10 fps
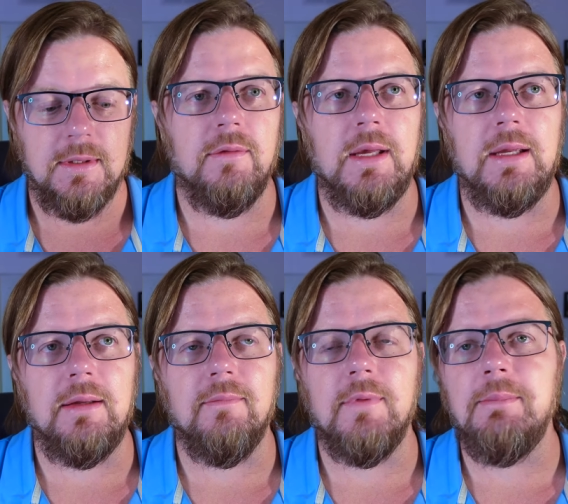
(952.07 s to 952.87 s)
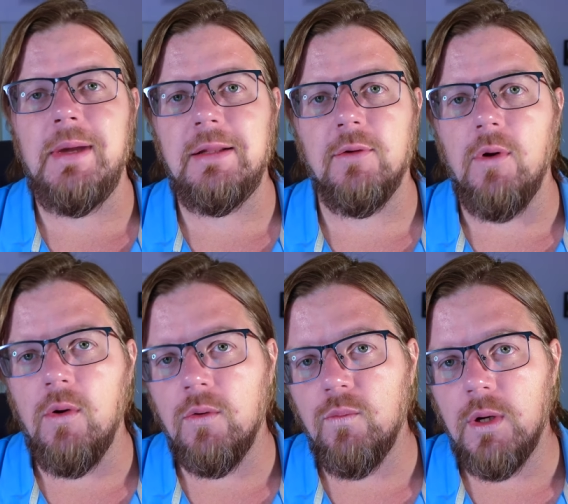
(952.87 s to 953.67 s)
They, they make their
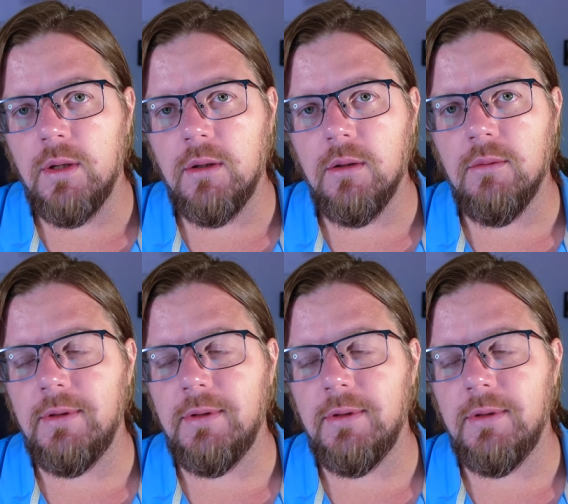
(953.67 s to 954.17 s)
own water.